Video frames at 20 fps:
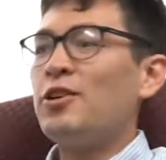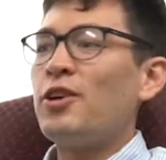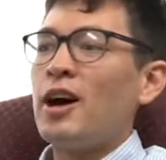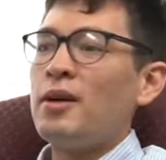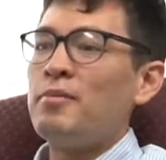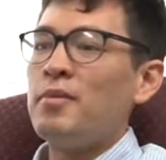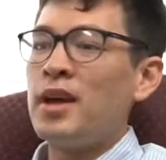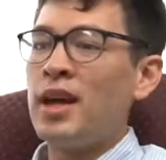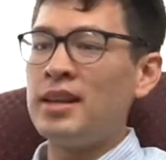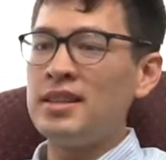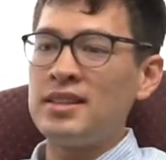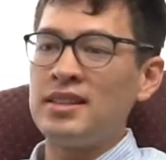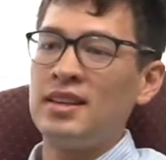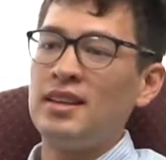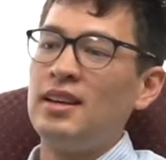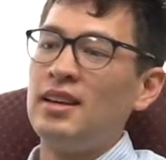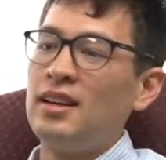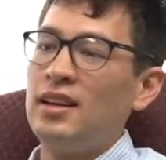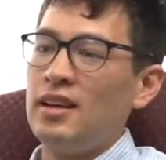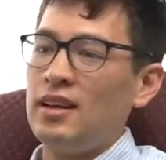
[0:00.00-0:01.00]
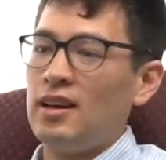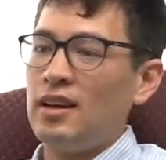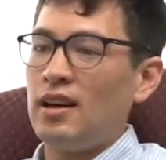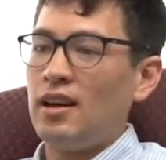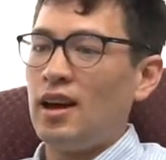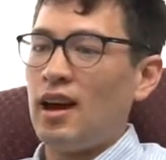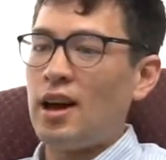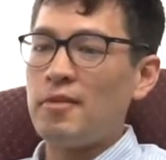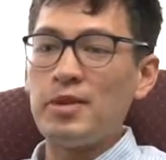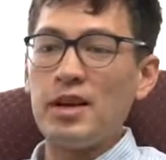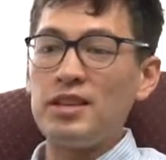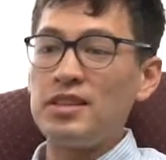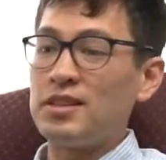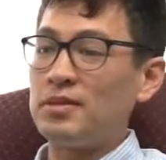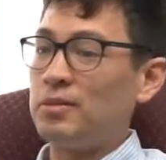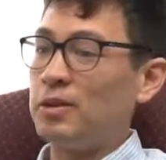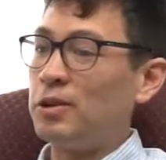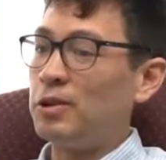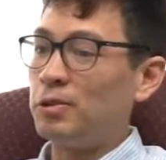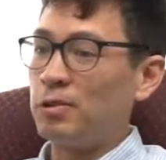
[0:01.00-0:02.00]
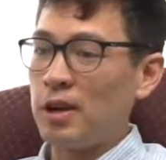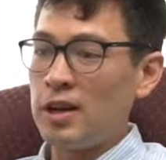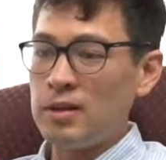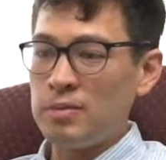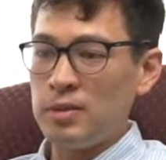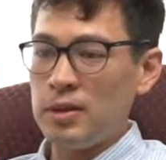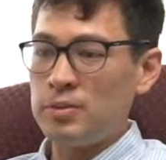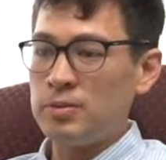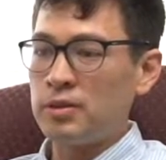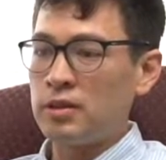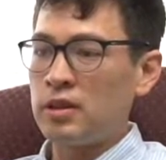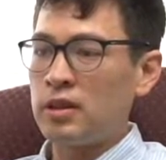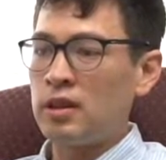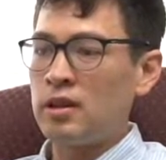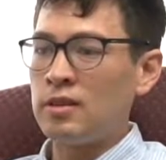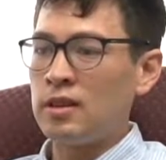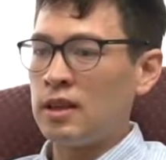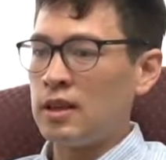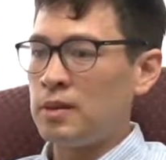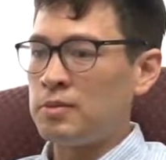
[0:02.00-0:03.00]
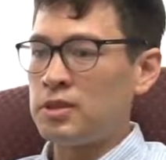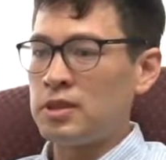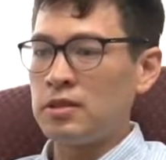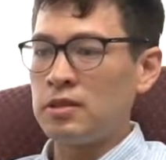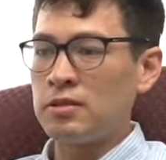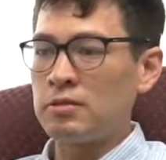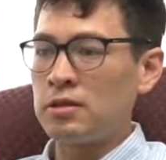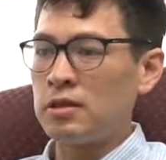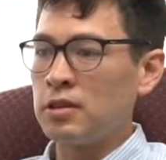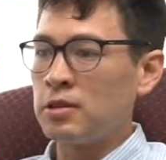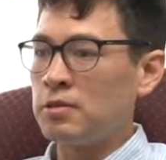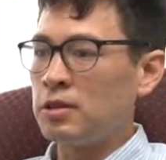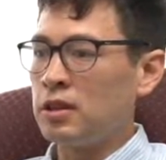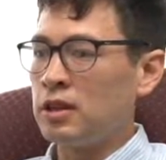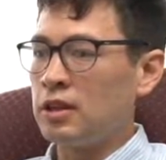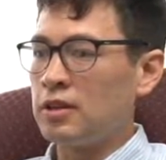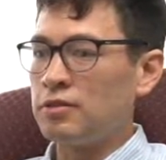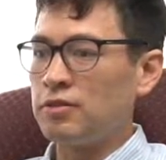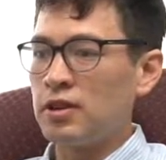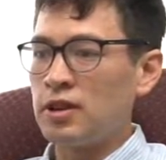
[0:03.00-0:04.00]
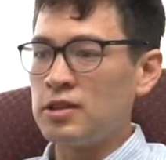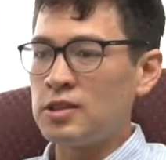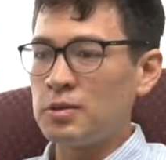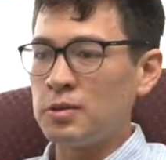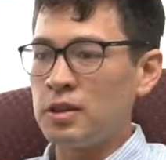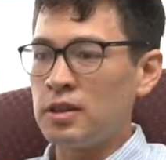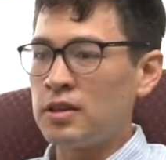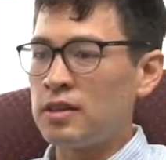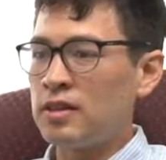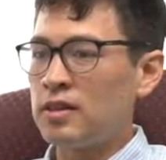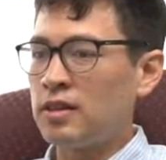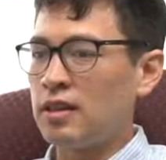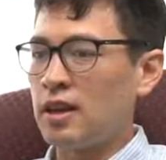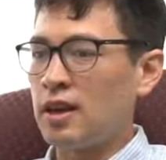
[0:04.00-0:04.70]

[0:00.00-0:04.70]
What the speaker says: met some great people there that I'm still really, really good friends with.